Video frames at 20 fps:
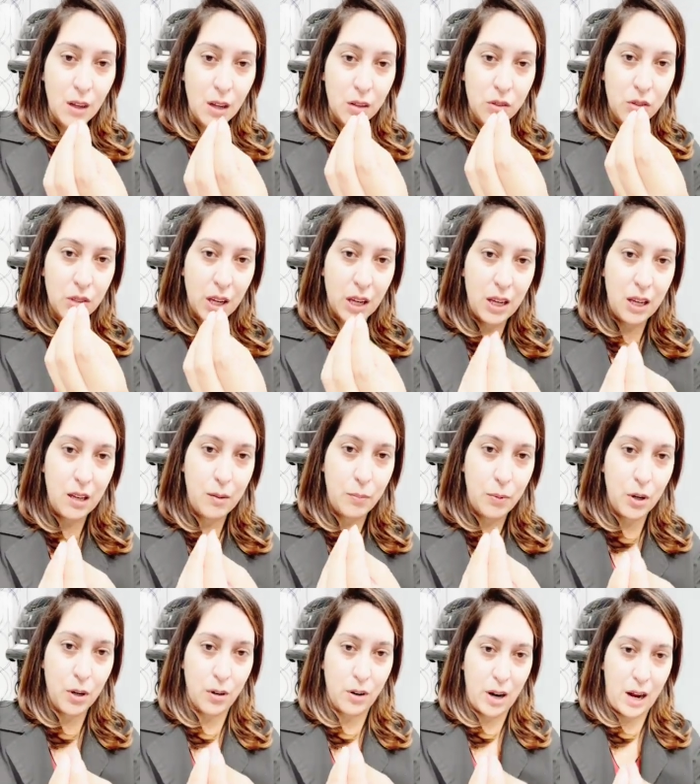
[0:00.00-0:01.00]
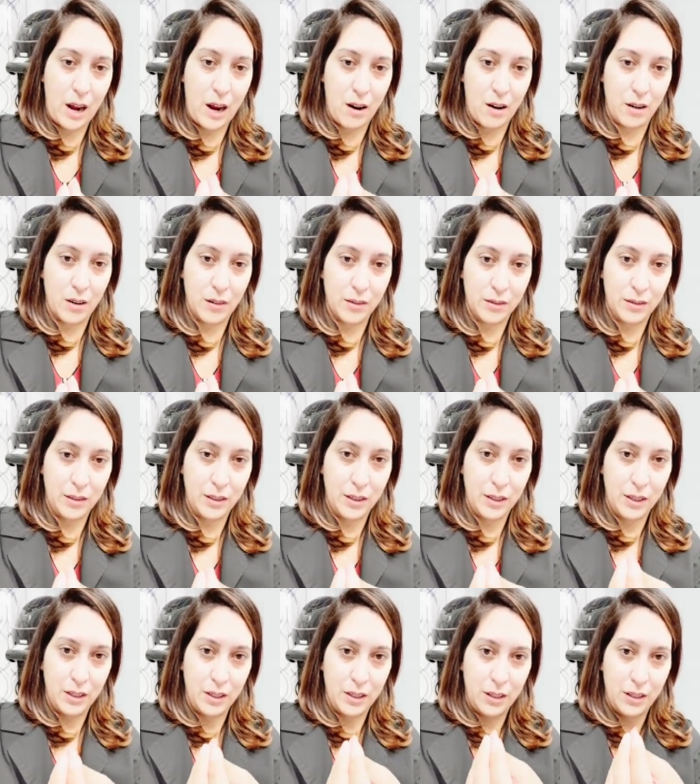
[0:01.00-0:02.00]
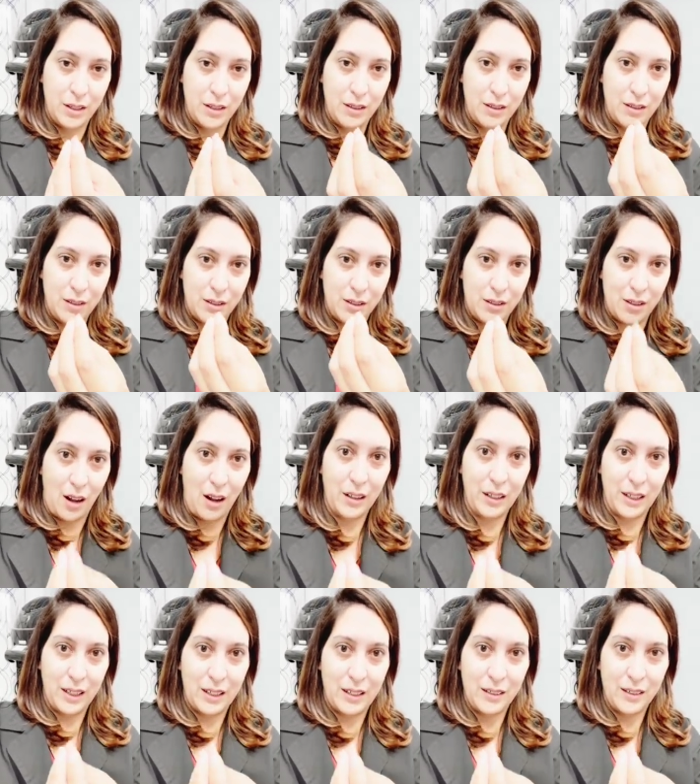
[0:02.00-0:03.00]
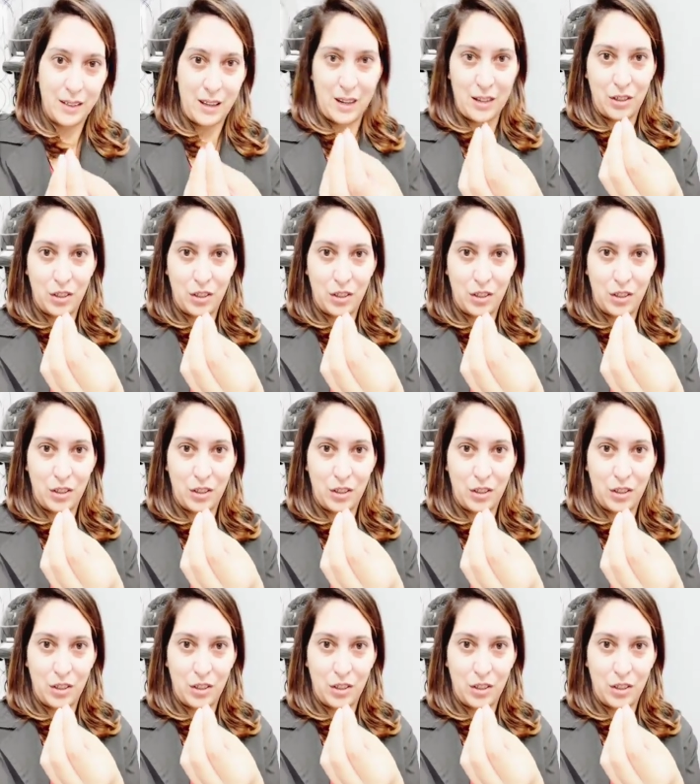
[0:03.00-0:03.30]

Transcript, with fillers: to keep your hair solid and